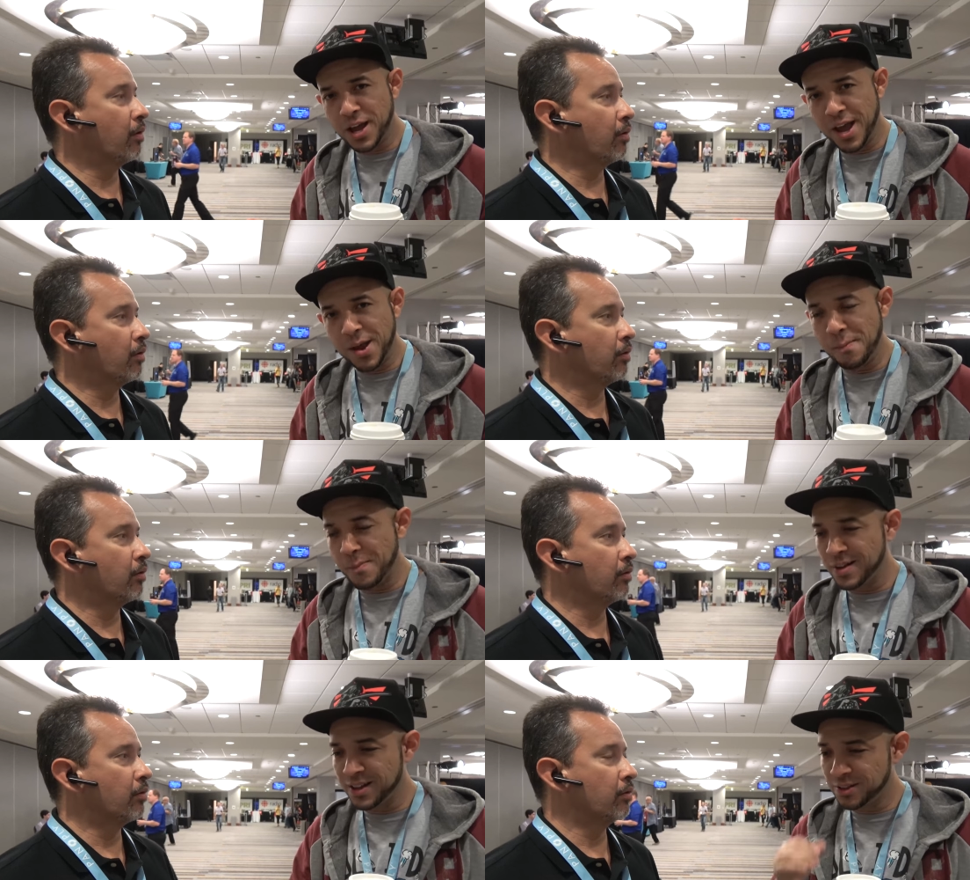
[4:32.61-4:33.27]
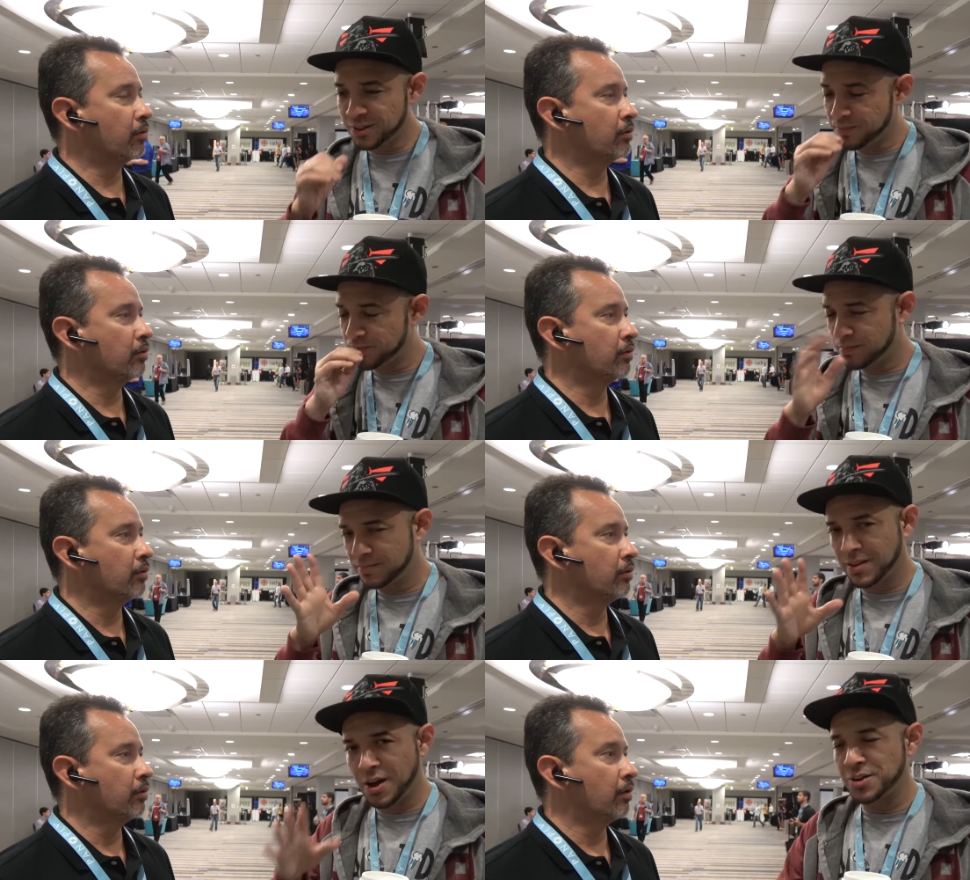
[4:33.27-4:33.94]
Speaker 1: game, but it's
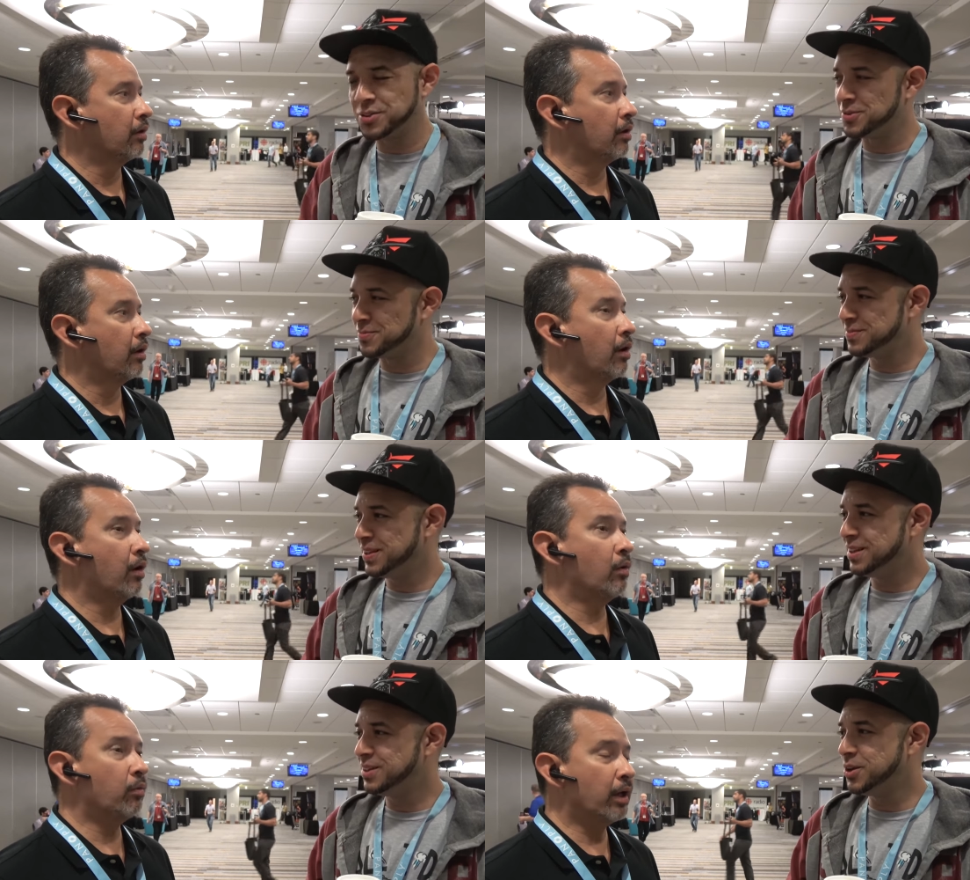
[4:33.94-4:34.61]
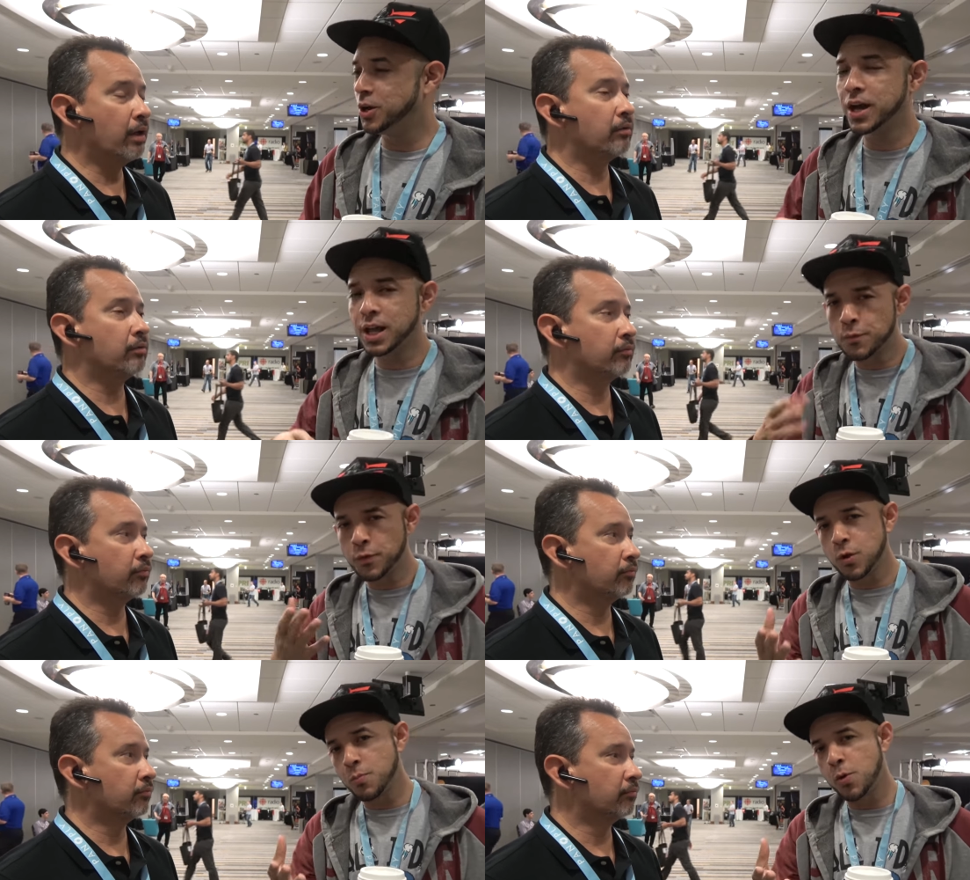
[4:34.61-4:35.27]
awesome. Oh, you can get
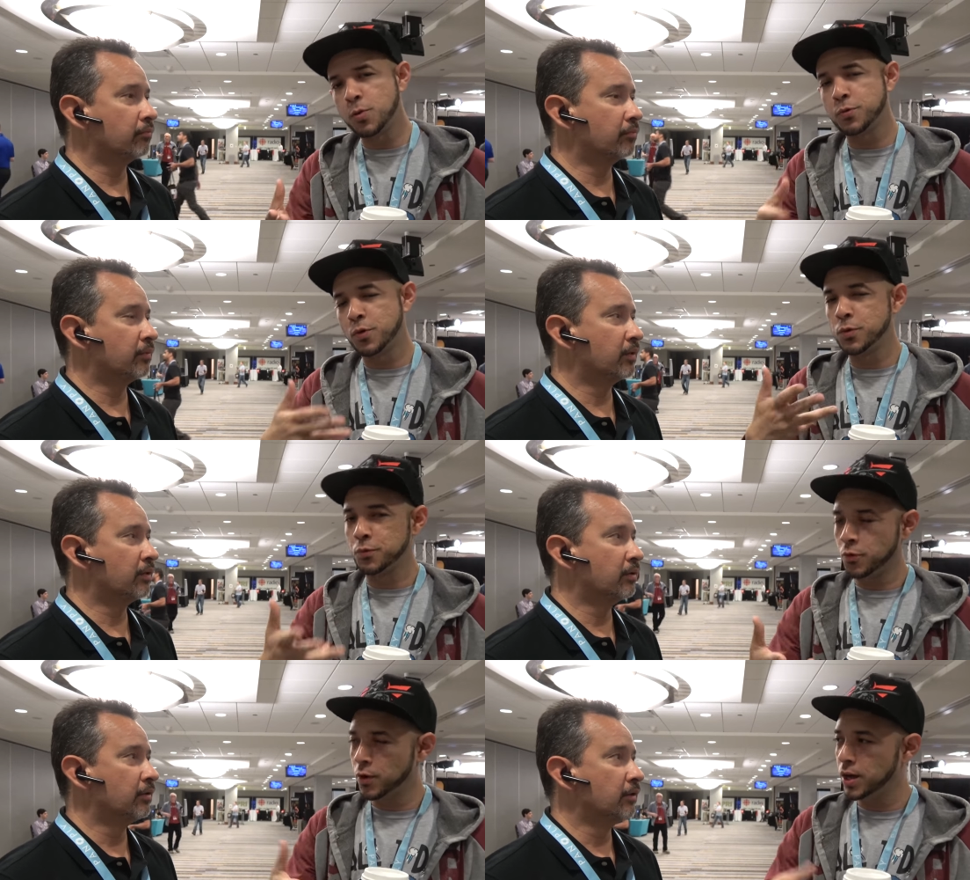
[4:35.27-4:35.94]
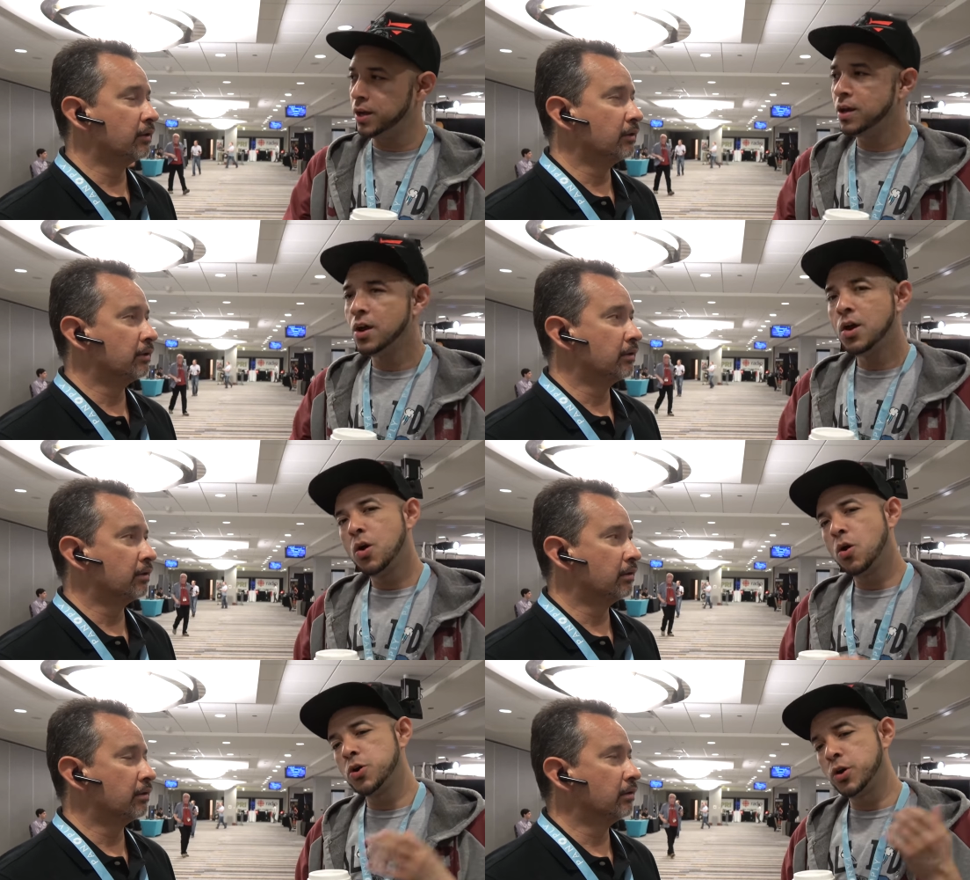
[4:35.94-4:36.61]
it for the mobile phone for free,
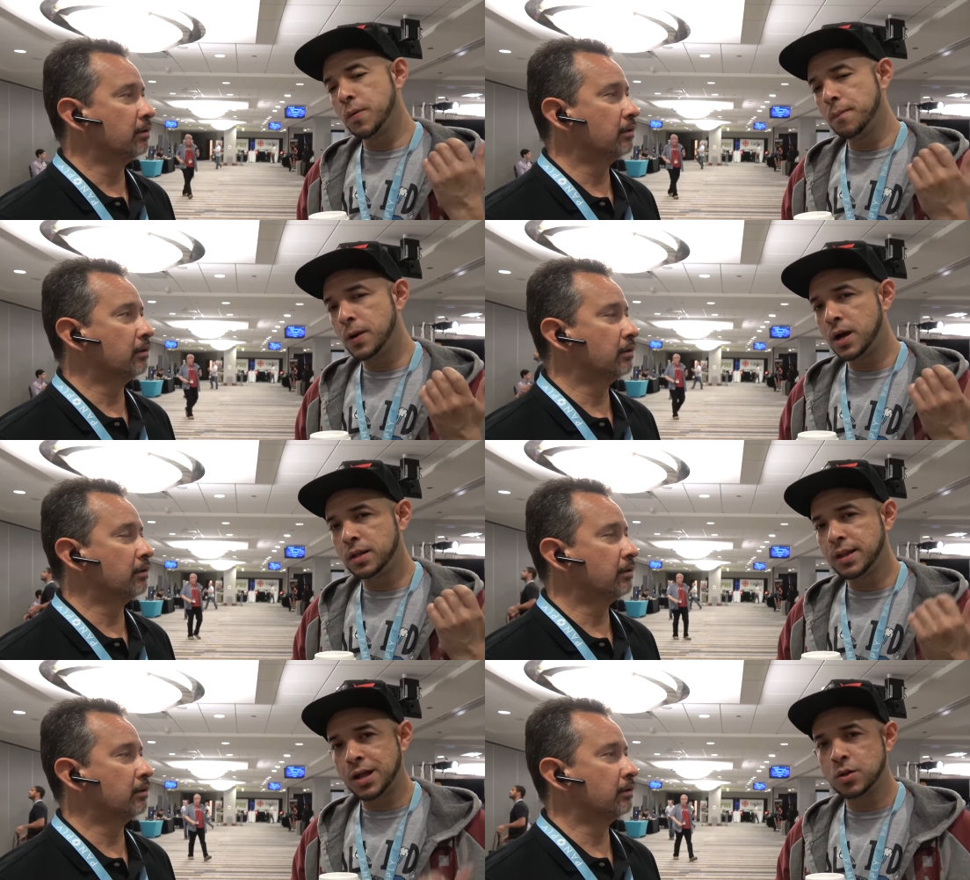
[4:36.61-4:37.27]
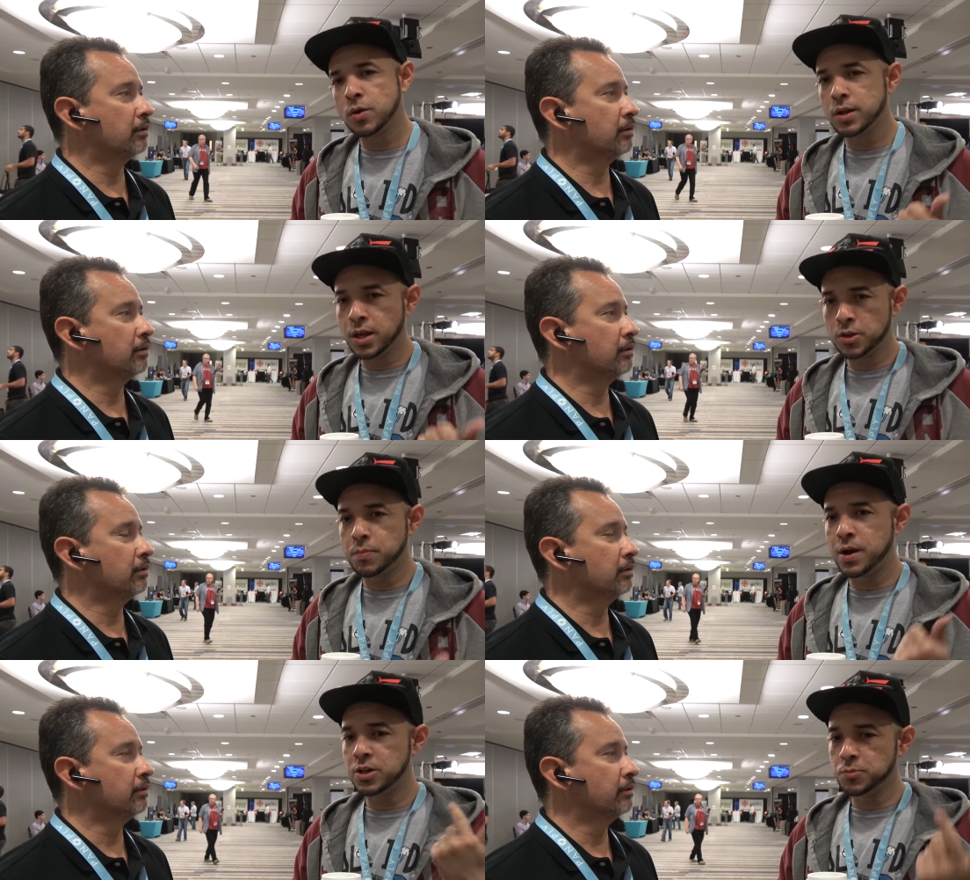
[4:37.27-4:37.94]
or you can uh, download on
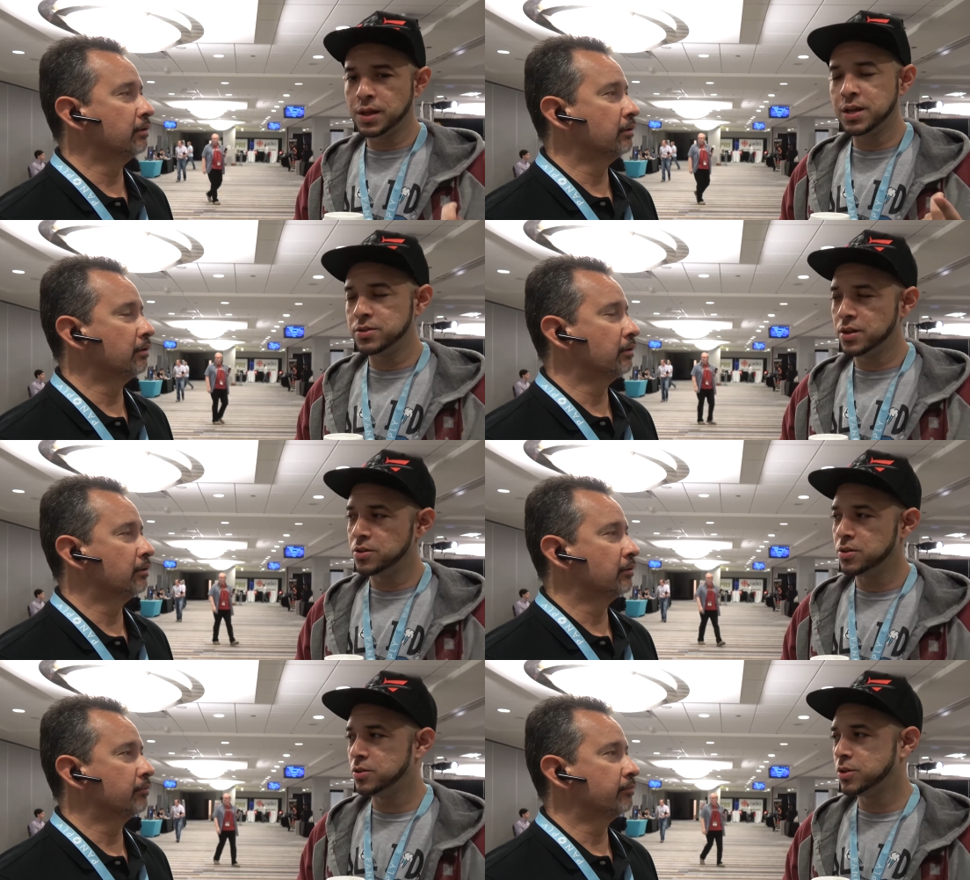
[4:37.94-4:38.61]
Xbox, PlayStation, and